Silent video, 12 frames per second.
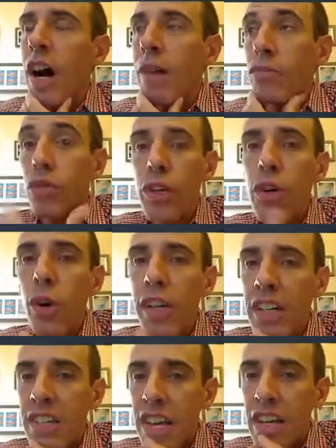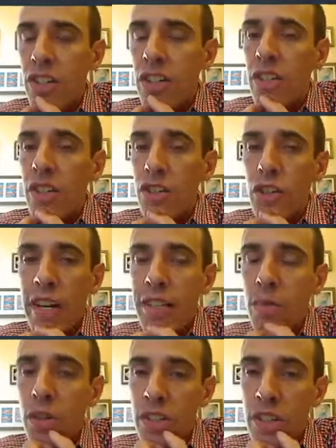reorganizations of the
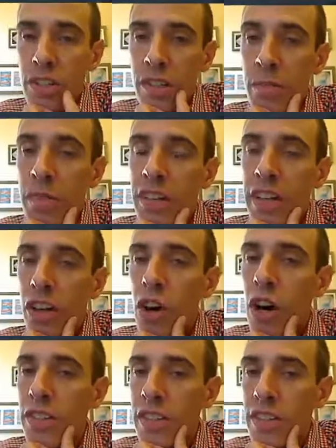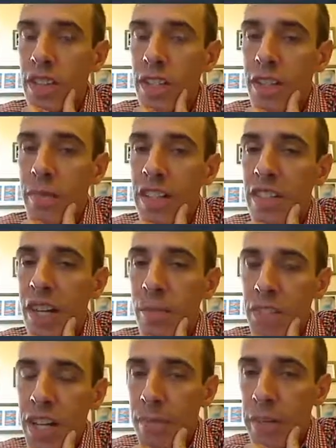transport system that cause the system at some
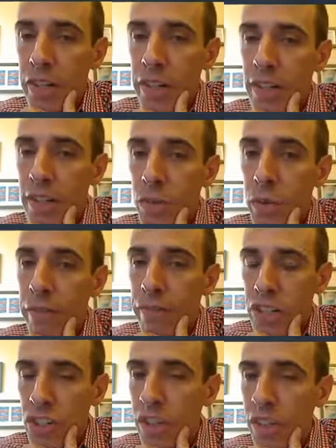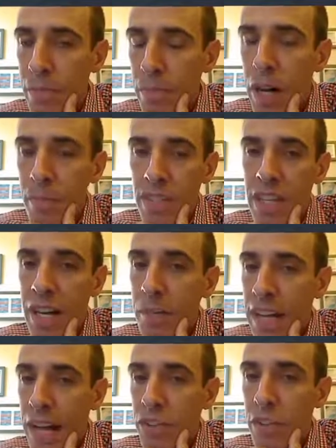time periods to efficiently pump
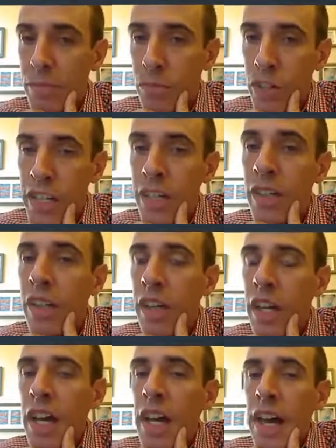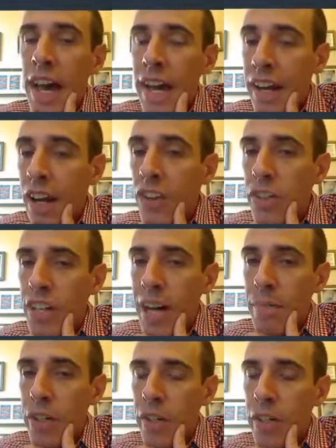sediment out to the marine, and at other
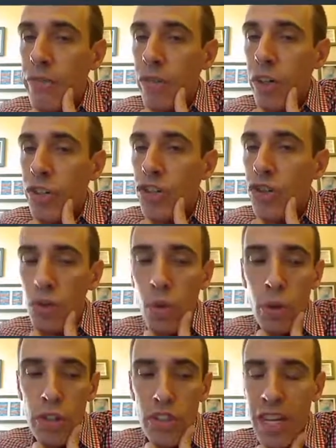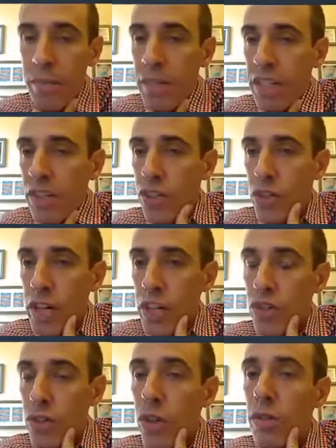time periods for it to store sediment in the
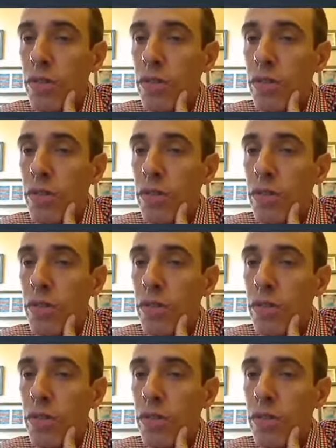terrestrial.